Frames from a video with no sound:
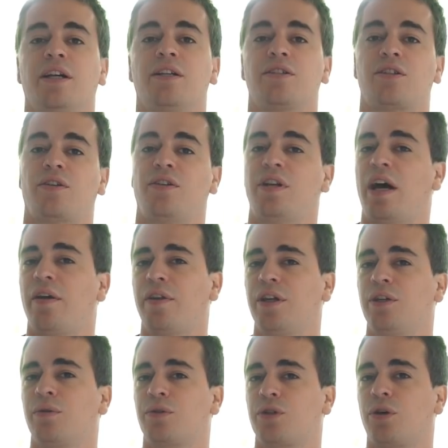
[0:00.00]
So now
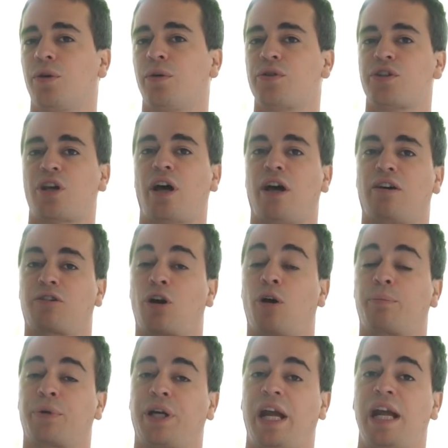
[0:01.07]
that your tools are
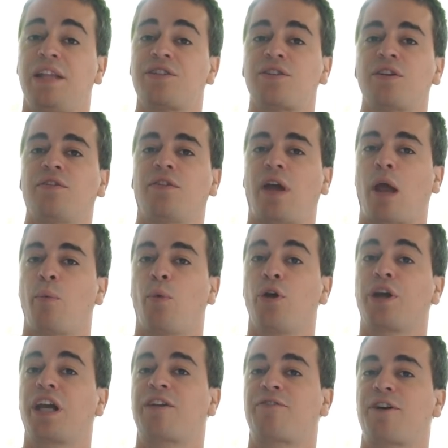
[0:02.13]
comprehensive and
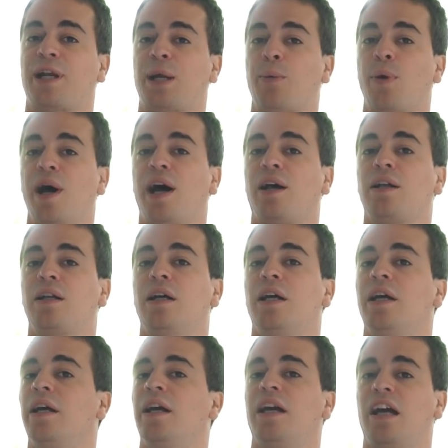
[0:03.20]
working really well,
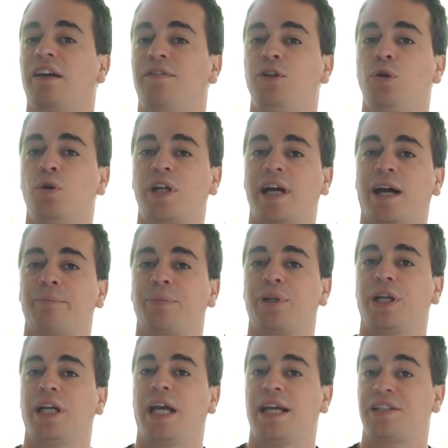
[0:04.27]
if your
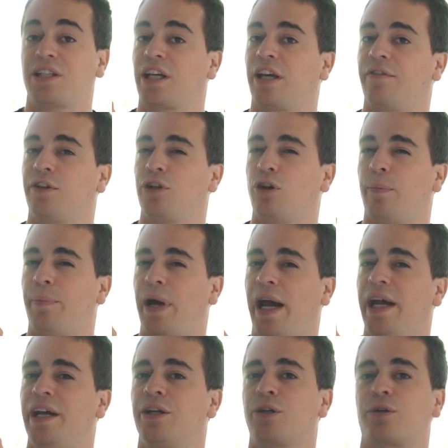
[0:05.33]
company hasn't given you a
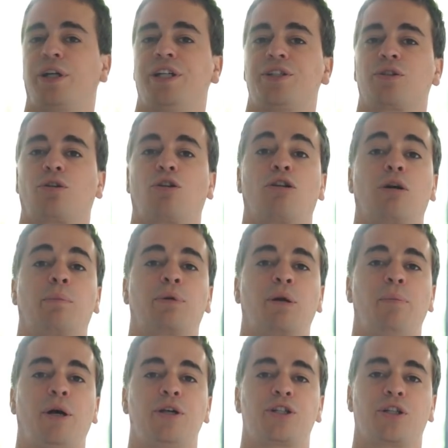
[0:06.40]
pay increase or a
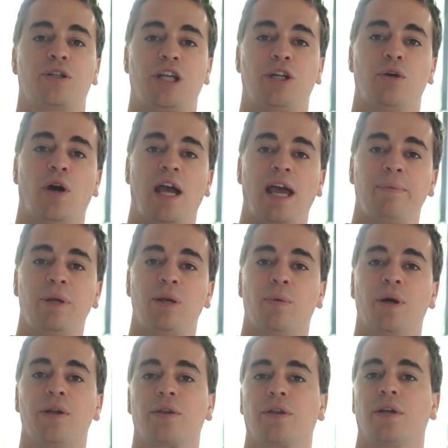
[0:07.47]
promotion that you're happy
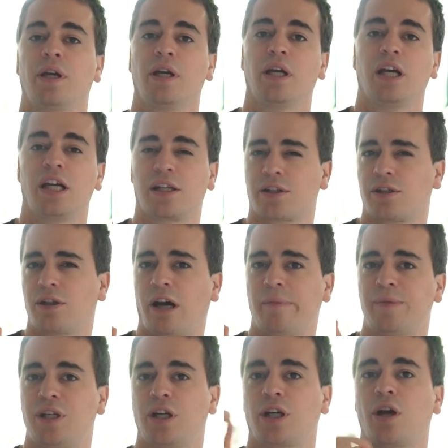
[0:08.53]
with, it's
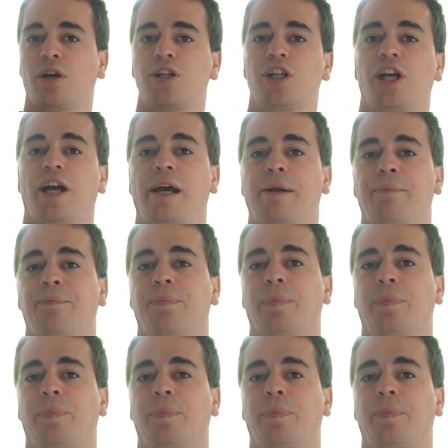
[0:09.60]
time to negotiate.